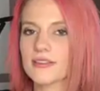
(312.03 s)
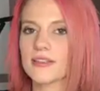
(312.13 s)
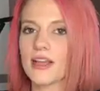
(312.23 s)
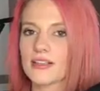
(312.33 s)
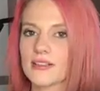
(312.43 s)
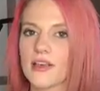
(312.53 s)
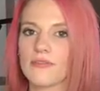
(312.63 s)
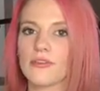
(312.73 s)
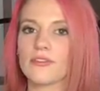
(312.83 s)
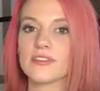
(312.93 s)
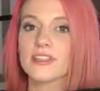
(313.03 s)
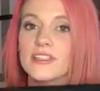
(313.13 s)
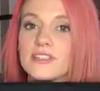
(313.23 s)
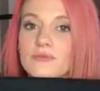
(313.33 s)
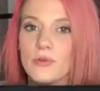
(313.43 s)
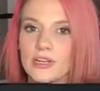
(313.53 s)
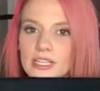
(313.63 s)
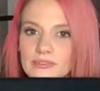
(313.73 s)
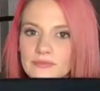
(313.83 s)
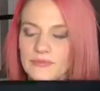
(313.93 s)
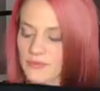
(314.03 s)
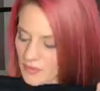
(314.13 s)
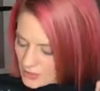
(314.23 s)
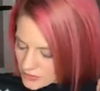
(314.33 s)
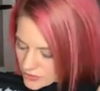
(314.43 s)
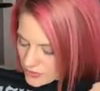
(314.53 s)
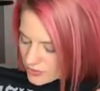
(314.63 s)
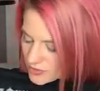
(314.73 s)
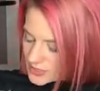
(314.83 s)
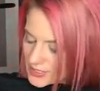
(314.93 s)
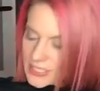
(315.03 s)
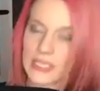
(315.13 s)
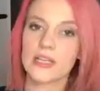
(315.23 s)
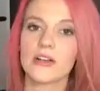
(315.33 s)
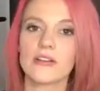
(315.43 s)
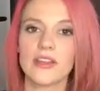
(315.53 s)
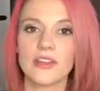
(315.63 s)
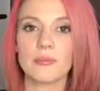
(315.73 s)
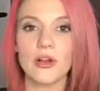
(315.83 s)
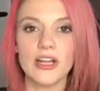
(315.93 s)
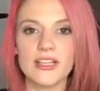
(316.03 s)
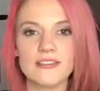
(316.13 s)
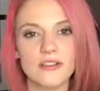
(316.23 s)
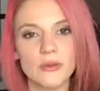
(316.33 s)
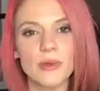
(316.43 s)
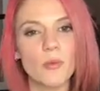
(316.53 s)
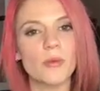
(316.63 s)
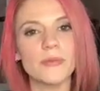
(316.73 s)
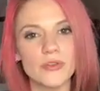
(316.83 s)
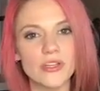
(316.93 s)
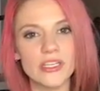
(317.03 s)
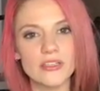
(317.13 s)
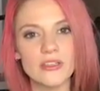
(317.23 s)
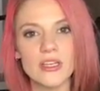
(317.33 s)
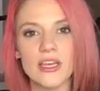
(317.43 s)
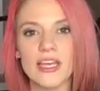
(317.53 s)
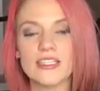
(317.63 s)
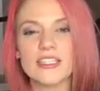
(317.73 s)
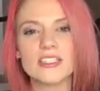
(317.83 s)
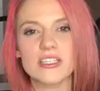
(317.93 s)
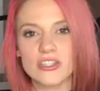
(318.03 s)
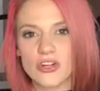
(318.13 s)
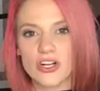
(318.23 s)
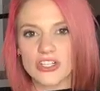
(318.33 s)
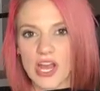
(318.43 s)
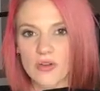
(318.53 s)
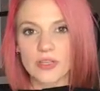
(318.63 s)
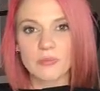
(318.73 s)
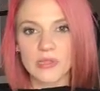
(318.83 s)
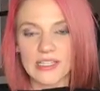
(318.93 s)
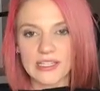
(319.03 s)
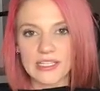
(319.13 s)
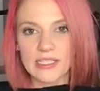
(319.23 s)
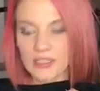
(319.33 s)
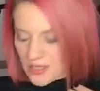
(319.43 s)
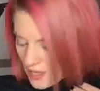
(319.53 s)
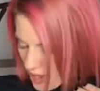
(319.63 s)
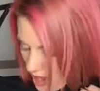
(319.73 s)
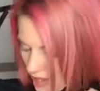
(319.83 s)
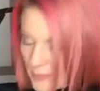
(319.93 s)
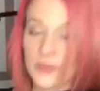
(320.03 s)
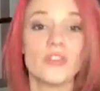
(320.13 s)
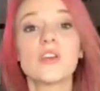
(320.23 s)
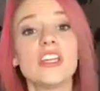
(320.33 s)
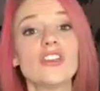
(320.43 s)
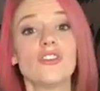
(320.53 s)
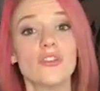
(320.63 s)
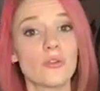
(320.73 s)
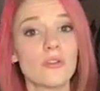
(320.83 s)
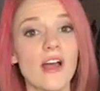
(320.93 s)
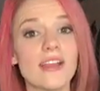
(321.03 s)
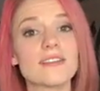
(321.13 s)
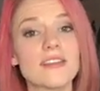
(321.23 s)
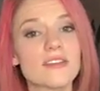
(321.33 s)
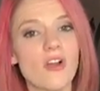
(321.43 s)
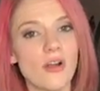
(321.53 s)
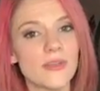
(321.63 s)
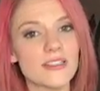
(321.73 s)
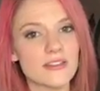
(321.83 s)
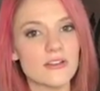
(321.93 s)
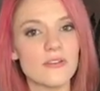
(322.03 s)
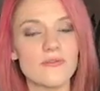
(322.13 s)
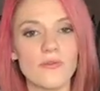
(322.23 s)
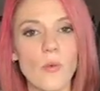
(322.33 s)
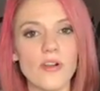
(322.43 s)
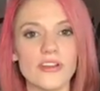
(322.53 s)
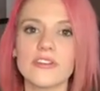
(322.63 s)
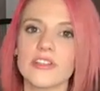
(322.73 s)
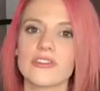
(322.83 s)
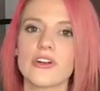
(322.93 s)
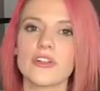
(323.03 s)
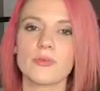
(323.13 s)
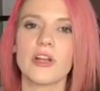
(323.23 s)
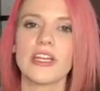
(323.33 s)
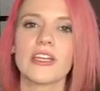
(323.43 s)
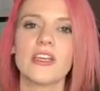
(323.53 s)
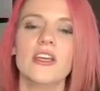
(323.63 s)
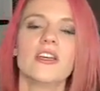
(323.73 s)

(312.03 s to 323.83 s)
is a Next Level 6040. So you can see here that the print is a little bit more muted. It didn't discharge out completely. Um, you can utilize these garments still for your discharge printing